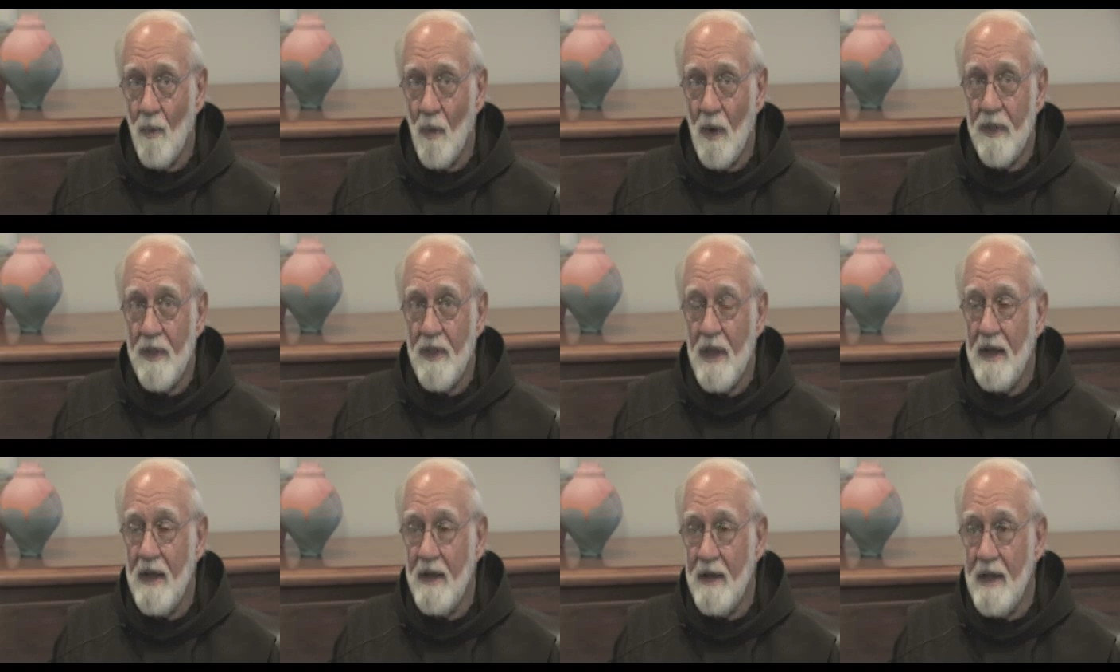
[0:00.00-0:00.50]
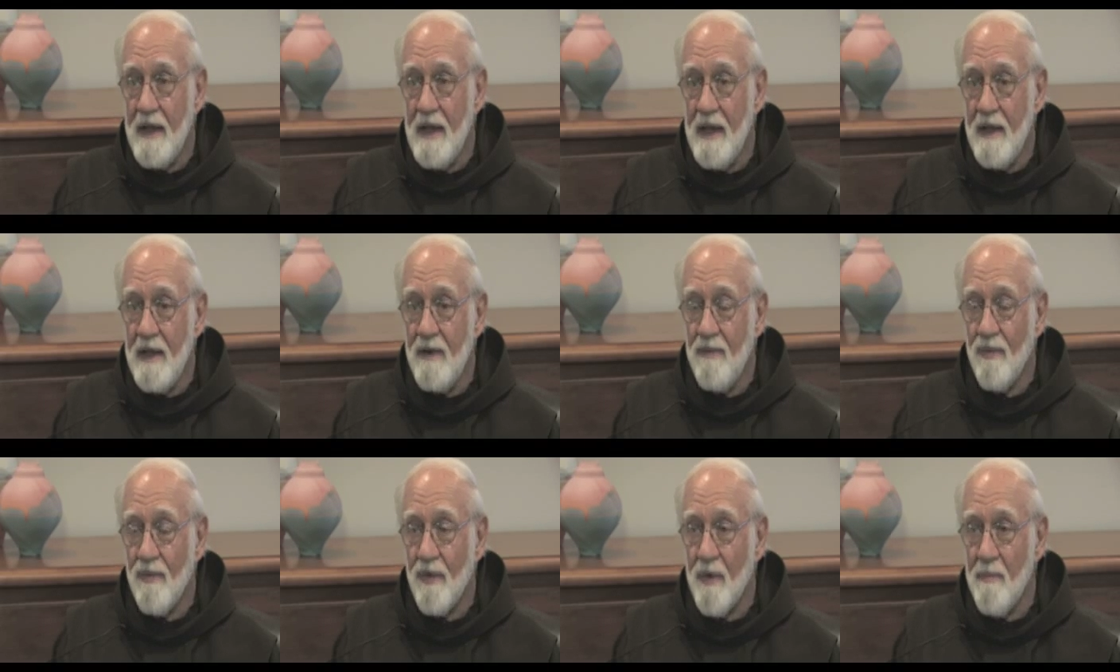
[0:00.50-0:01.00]
what they
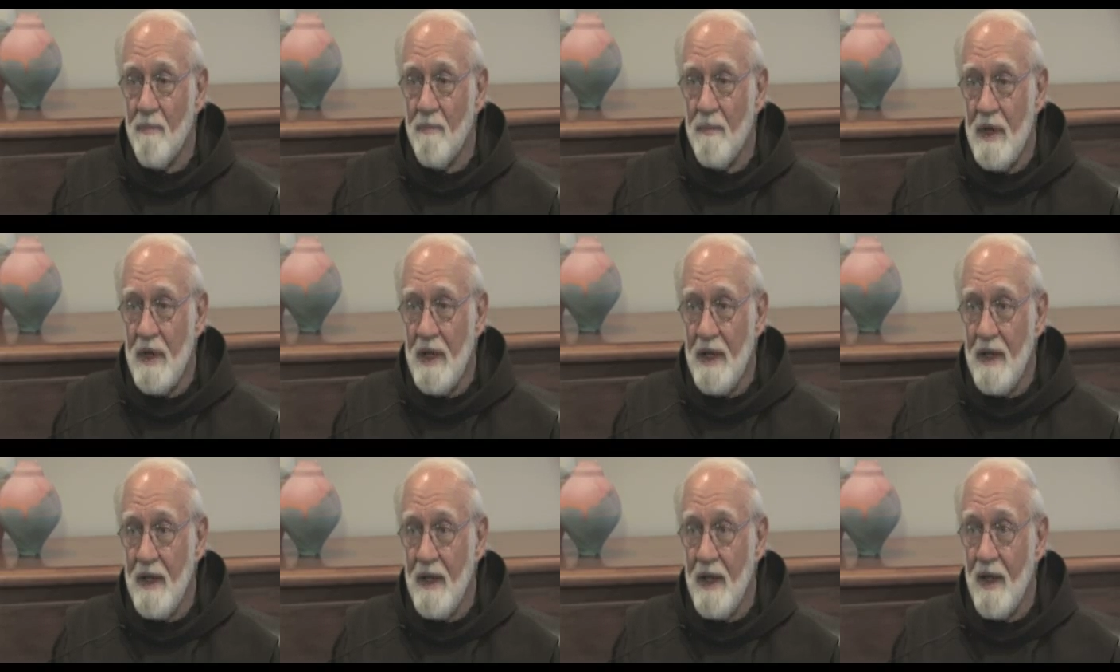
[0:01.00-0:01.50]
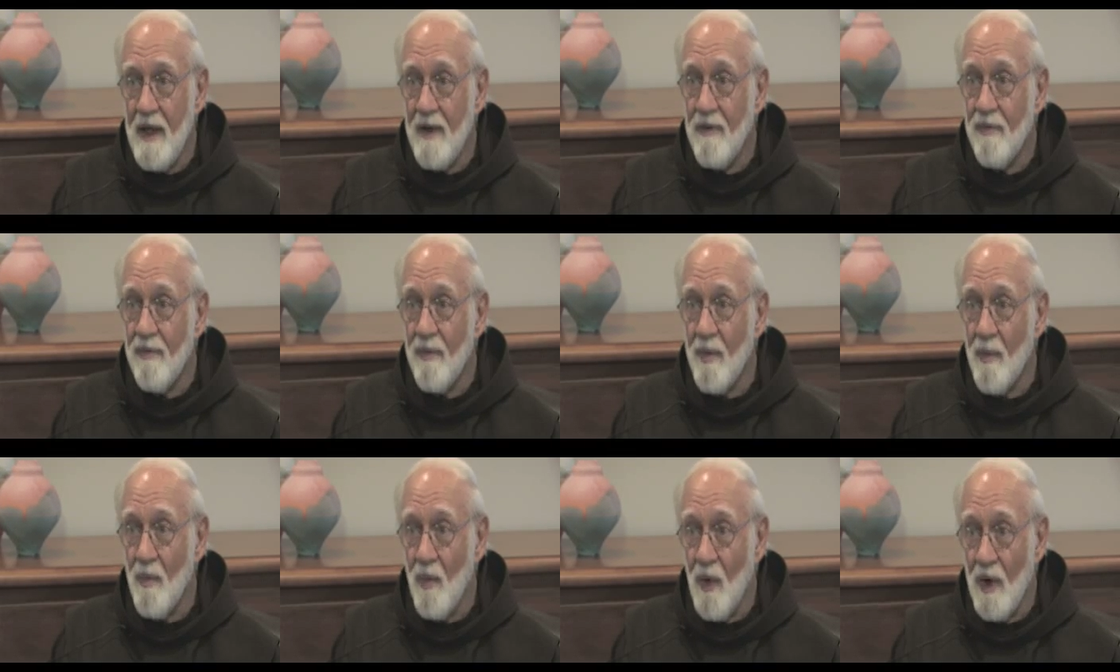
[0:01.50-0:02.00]
need from me and
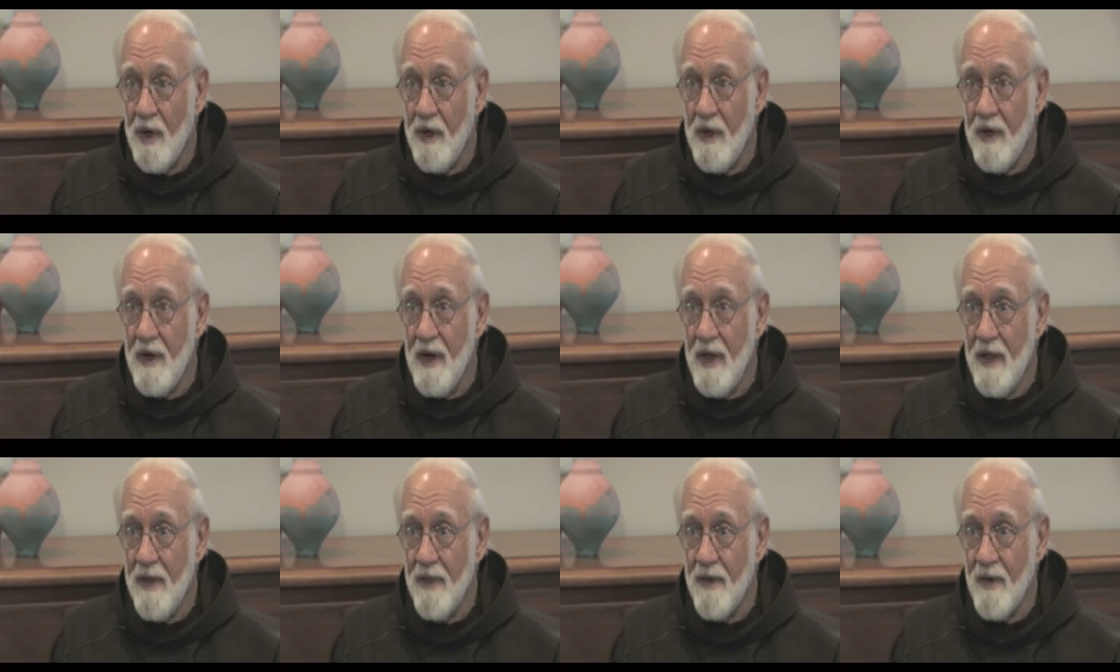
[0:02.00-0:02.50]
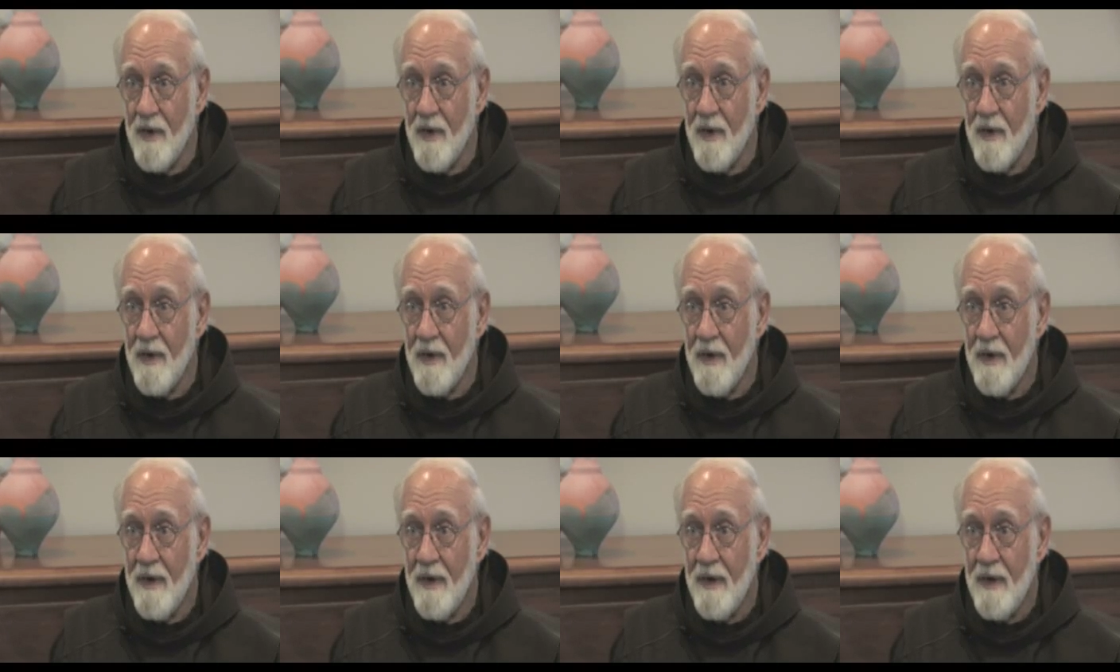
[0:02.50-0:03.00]
from one another
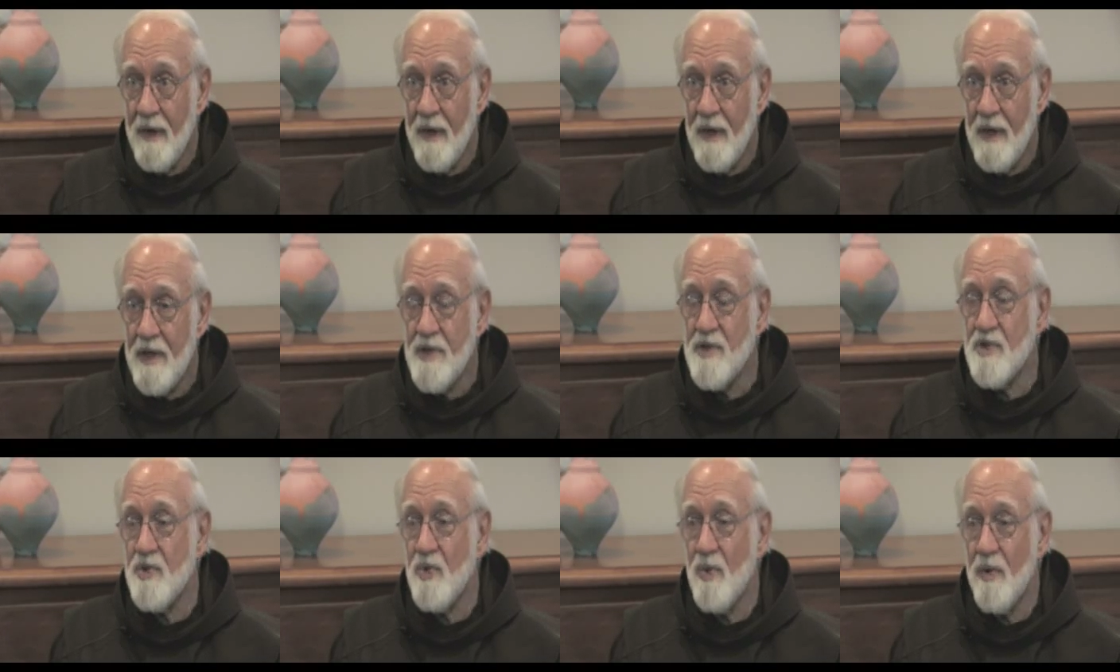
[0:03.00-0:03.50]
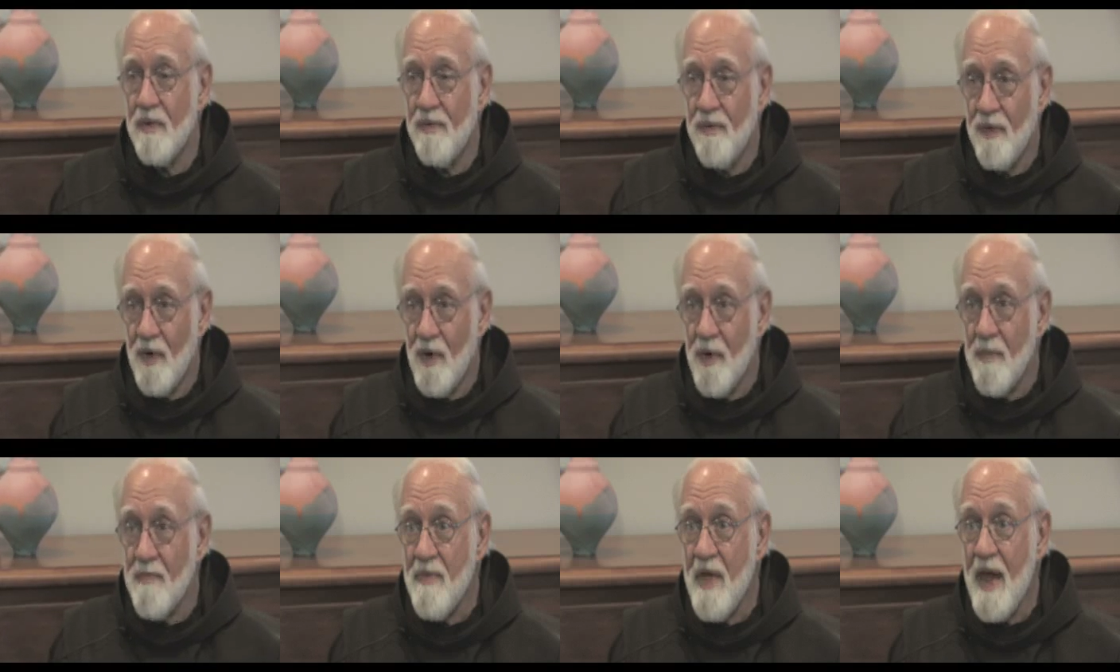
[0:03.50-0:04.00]
is to
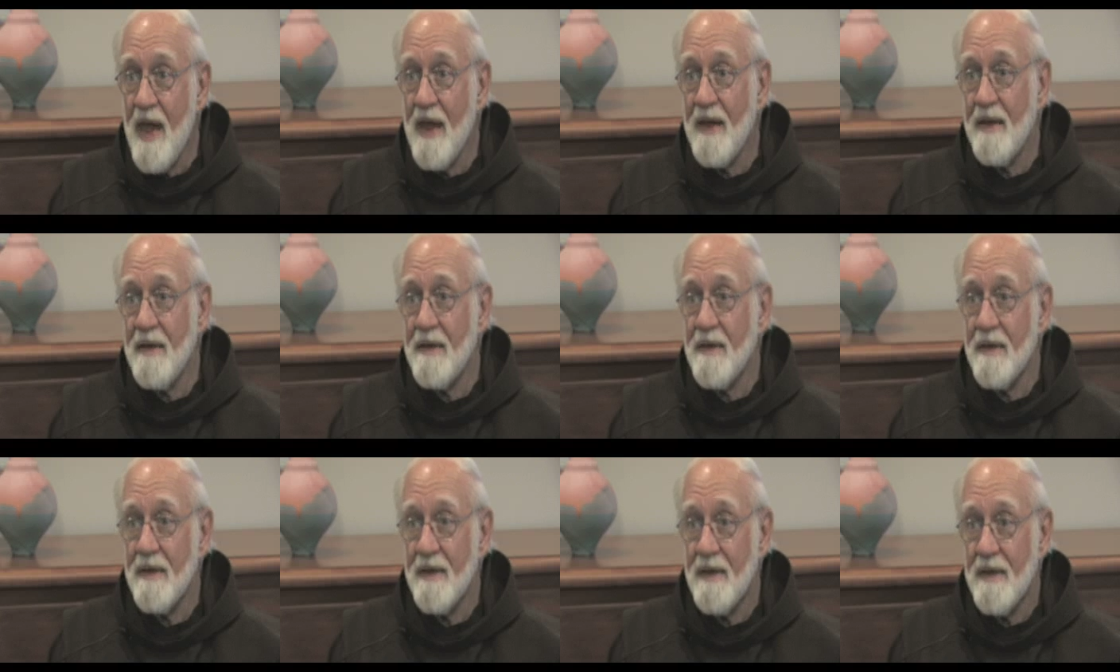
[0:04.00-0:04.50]
affirm that,